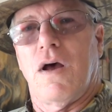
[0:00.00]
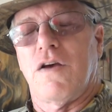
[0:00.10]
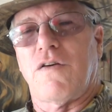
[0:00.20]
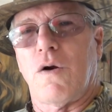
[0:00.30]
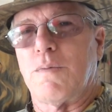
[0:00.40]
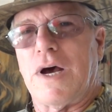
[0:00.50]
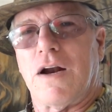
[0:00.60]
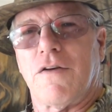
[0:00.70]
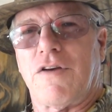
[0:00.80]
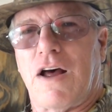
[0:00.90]
solar
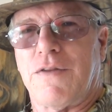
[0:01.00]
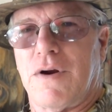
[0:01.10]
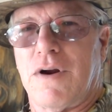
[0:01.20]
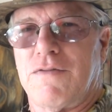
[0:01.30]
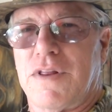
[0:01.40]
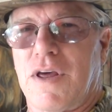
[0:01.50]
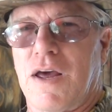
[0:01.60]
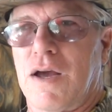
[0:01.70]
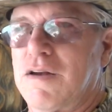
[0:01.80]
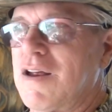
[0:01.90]
panels out there and
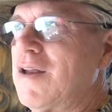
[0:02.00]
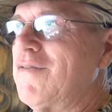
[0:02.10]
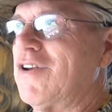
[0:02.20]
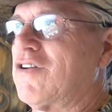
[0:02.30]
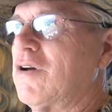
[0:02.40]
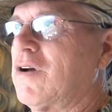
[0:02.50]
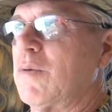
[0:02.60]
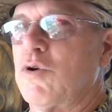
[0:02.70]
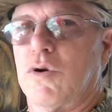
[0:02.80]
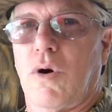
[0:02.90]
everything, it didn't even
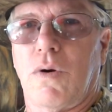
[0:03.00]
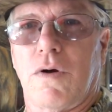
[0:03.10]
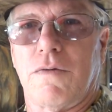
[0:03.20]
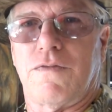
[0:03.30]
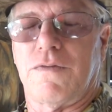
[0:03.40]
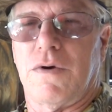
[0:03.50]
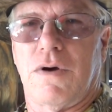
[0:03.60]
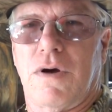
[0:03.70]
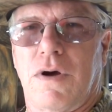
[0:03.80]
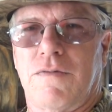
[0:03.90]
come to a total of
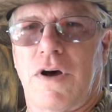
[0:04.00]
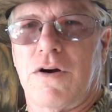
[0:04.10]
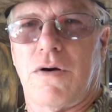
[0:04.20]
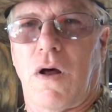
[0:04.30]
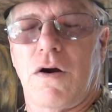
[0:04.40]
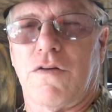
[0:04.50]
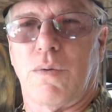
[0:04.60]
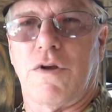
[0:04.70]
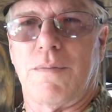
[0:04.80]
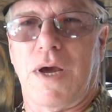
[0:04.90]
$100 with